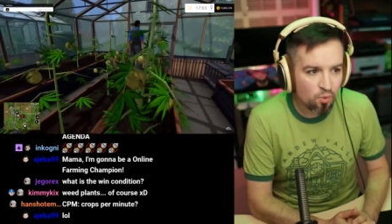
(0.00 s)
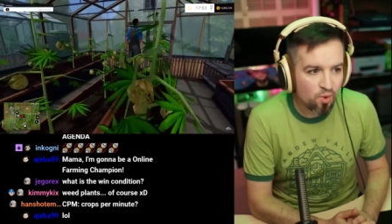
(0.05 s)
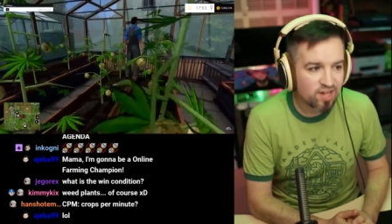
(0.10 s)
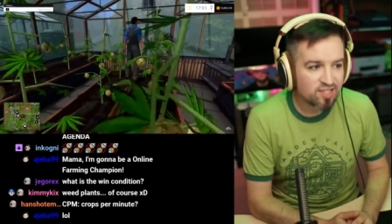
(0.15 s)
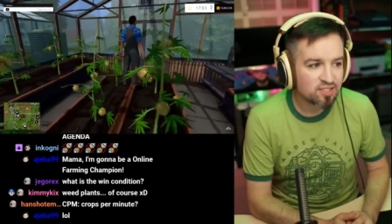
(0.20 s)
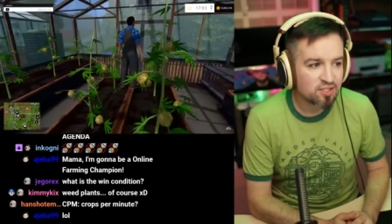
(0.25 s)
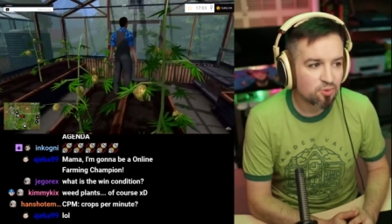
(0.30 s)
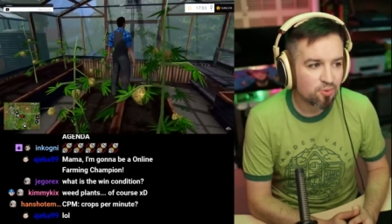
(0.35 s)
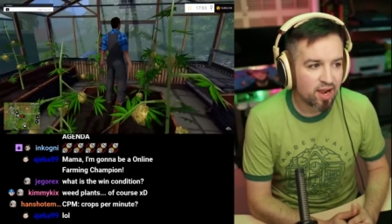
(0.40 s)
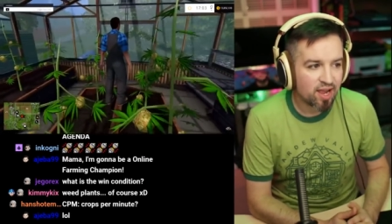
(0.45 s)

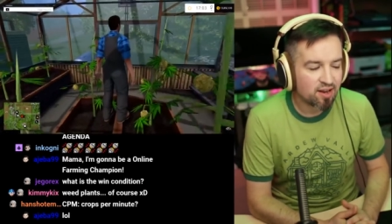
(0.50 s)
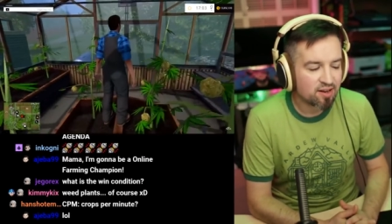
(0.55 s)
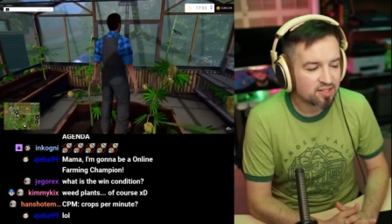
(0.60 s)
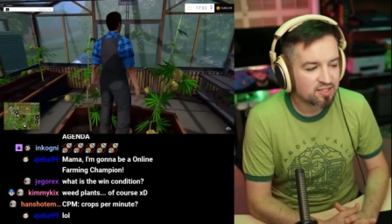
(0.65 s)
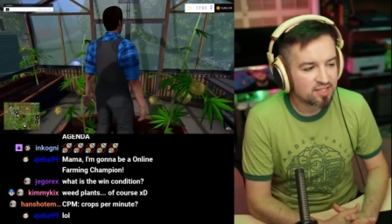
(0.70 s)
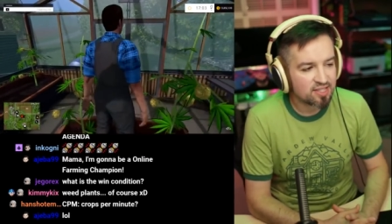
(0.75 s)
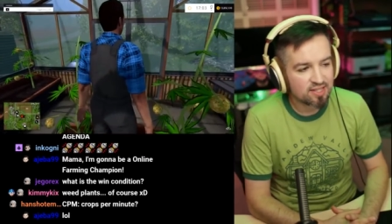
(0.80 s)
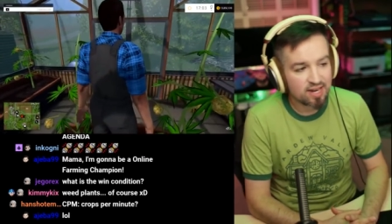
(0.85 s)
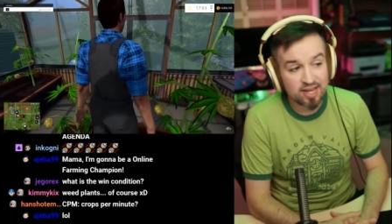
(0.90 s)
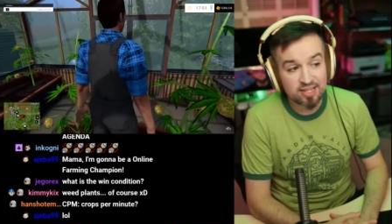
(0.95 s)
Once the regular
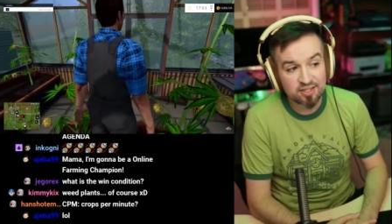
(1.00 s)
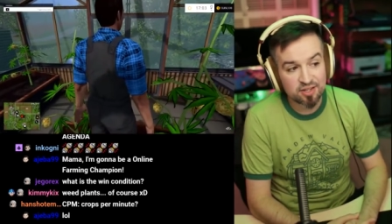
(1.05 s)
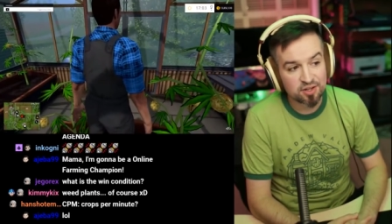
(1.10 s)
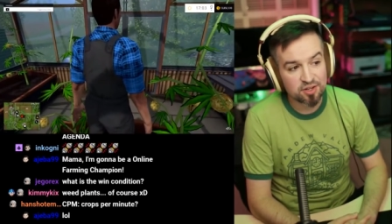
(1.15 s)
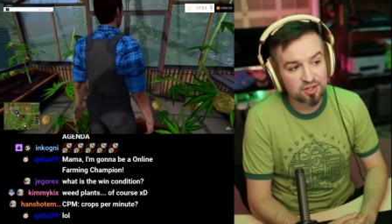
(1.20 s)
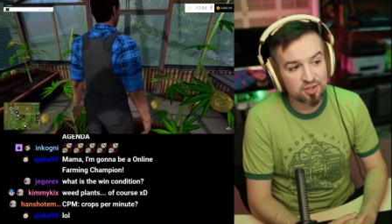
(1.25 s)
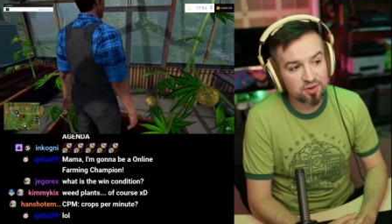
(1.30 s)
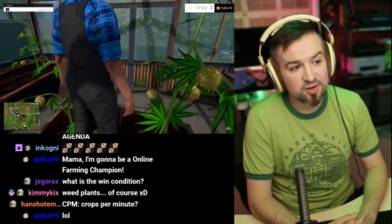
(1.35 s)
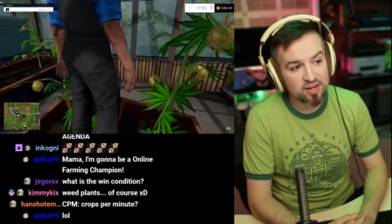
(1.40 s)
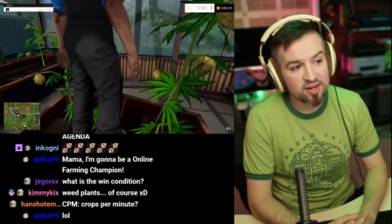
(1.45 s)
season has
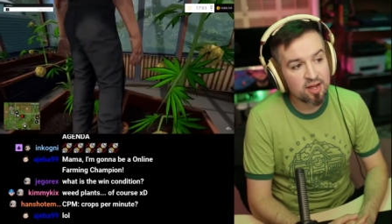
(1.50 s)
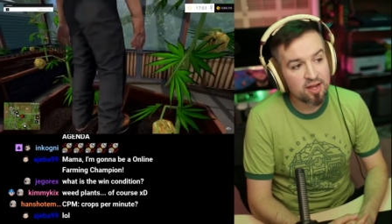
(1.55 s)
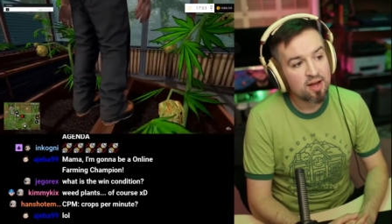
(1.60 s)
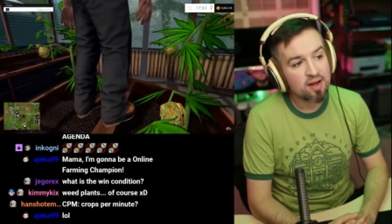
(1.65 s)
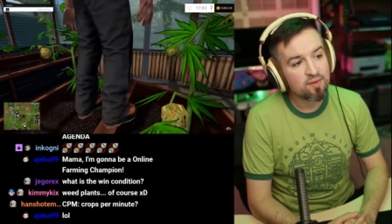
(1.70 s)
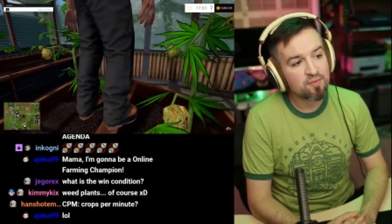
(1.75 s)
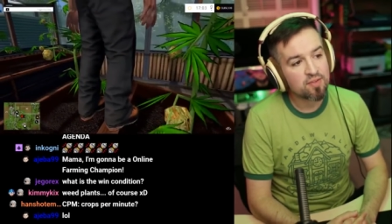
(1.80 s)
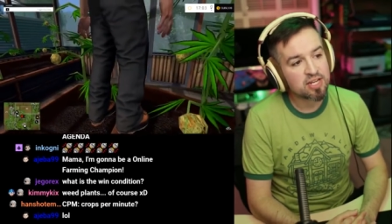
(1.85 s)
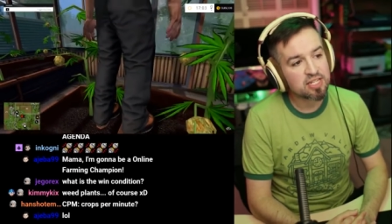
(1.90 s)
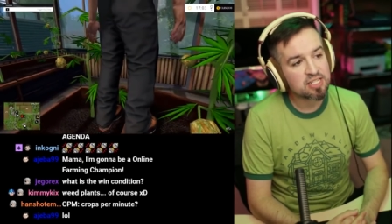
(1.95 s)
concluded,
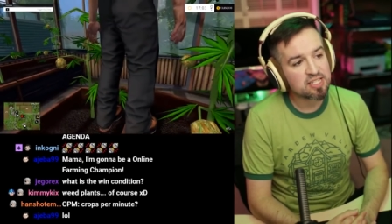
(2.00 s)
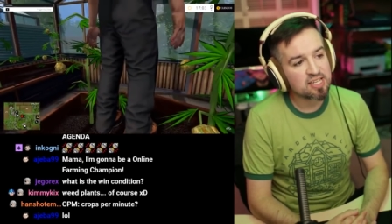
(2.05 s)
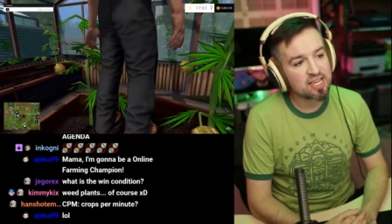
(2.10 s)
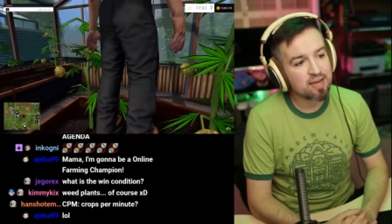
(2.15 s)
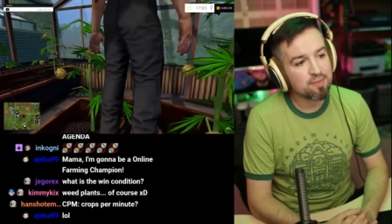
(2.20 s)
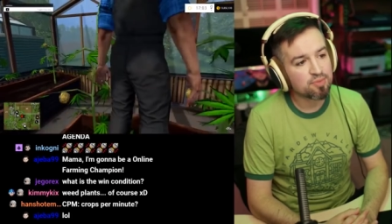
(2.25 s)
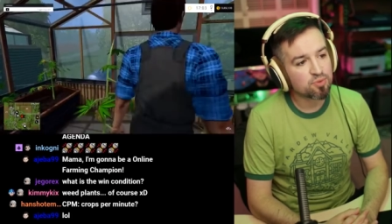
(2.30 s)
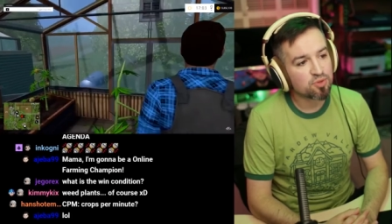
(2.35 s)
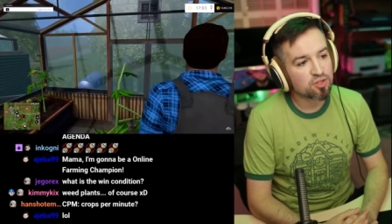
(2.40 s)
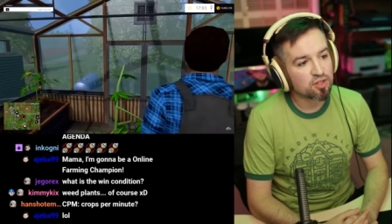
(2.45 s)
the
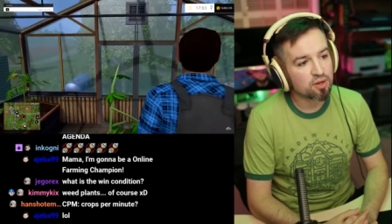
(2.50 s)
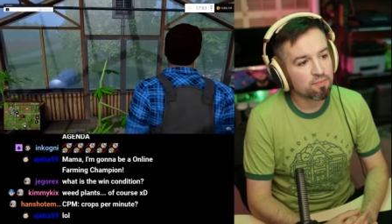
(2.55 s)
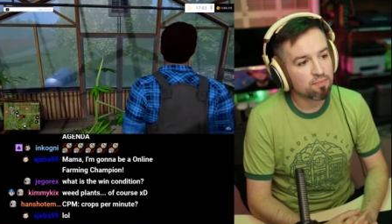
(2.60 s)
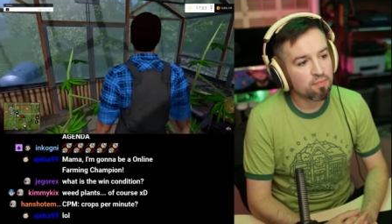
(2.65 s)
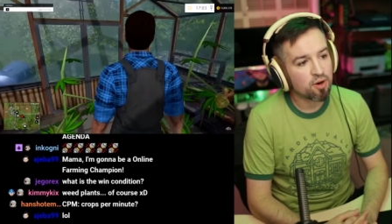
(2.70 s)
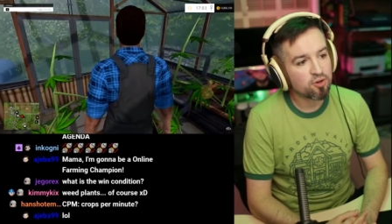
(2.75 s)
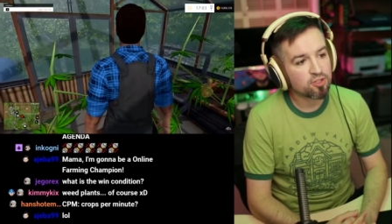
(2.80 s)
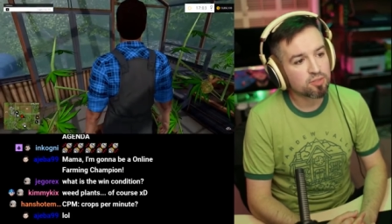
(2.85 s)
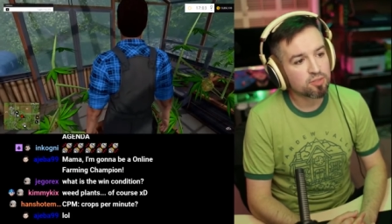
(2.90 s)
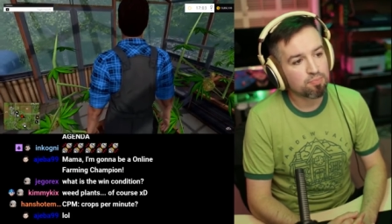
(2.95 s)
teams with the
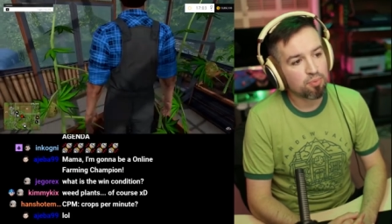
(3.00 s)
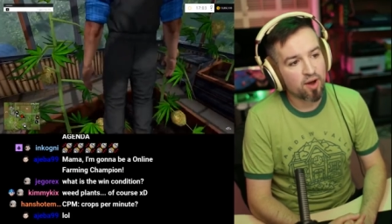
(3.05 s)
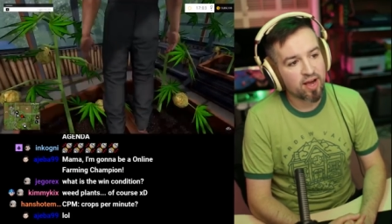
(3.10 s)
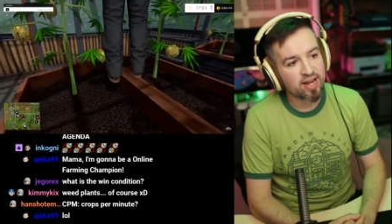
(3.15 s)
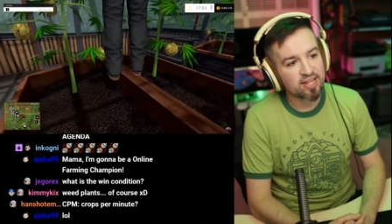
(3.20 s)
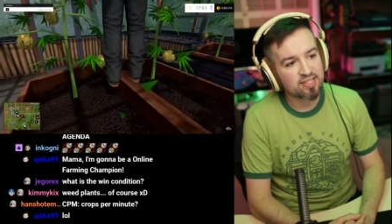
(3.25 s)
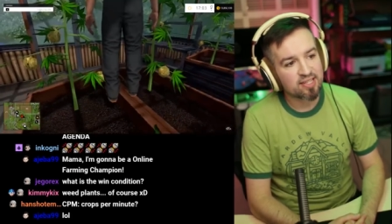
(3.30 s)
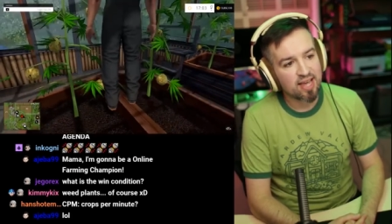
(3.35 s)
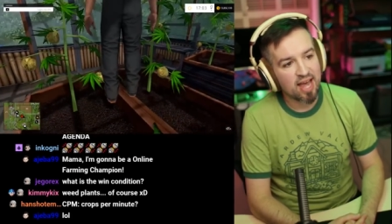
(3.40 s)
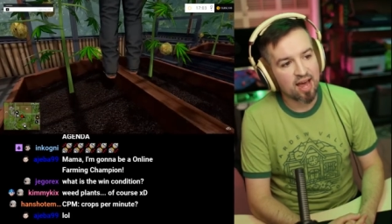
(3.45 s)
most
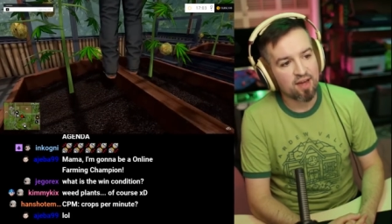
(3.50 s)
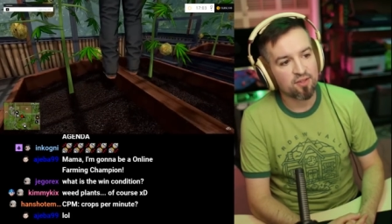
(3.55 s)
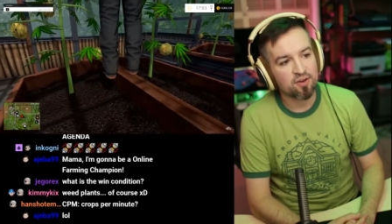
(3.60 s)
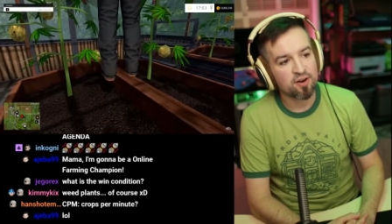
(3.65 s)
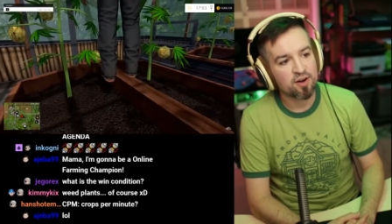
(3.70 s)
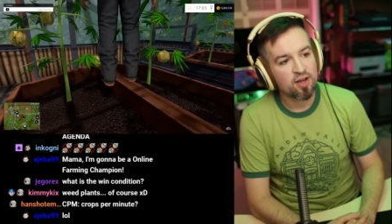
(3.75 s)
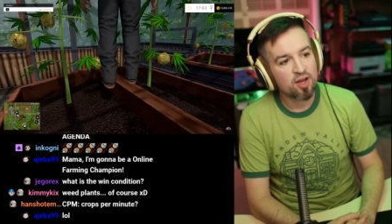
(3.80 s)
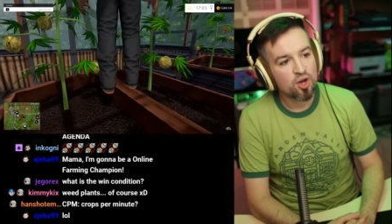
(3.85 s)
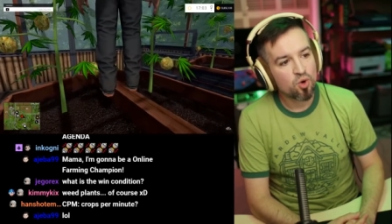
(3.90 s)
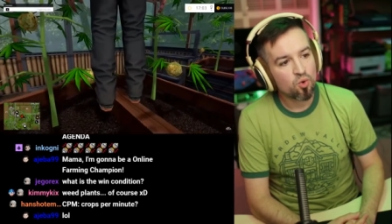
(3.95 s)
points
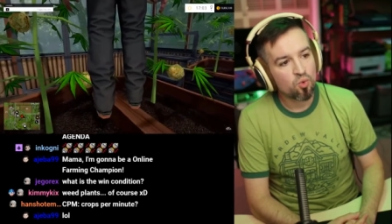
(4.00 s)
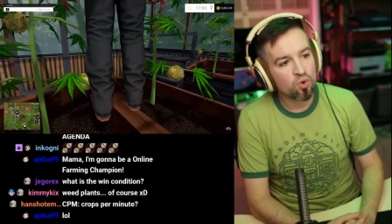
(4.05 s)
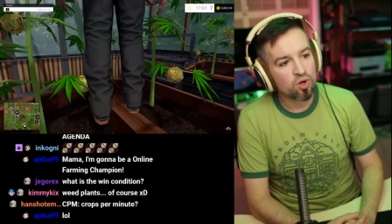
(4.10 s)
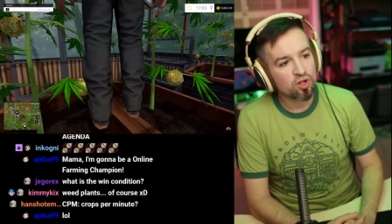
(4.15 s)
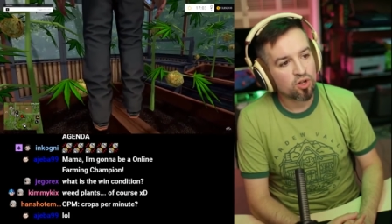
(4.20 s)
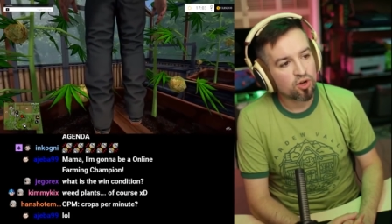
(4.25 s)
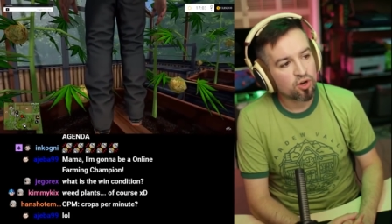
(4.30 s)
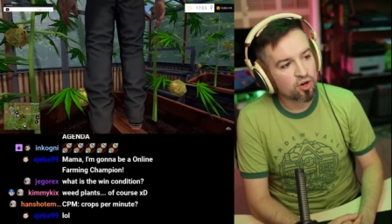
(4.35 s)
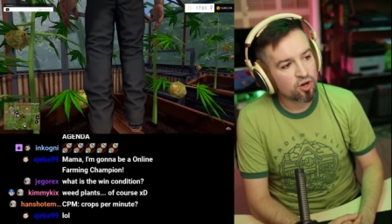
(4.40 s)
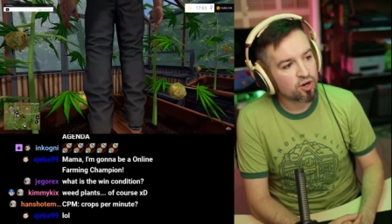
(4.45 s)
gathered
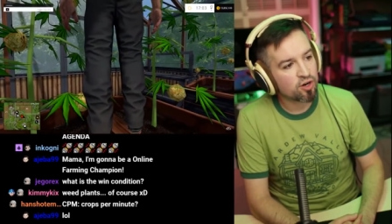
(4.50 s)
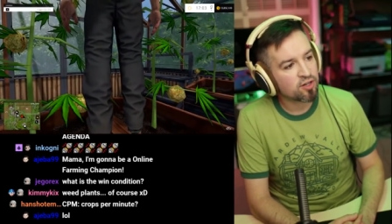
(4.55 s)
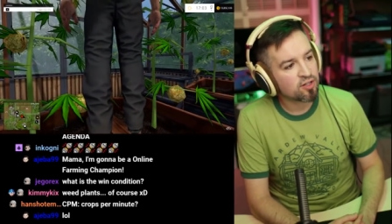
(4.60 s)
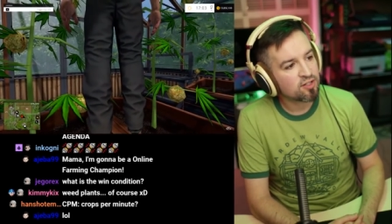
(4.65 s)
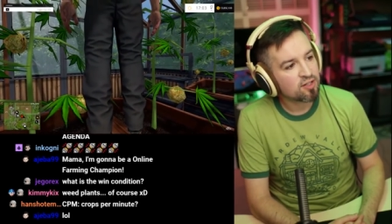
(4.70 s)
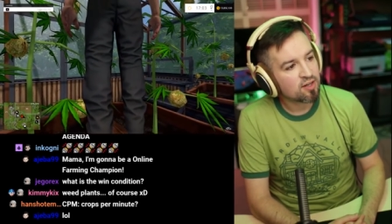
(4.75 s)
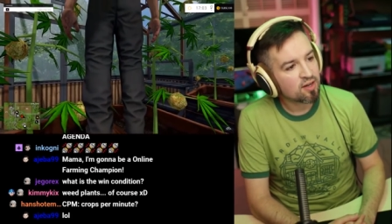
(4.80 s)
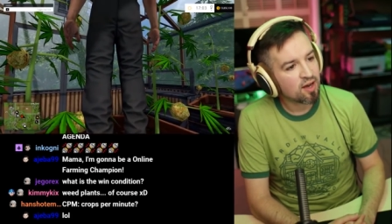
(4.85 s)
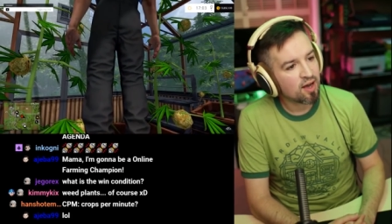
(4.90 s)
will earn,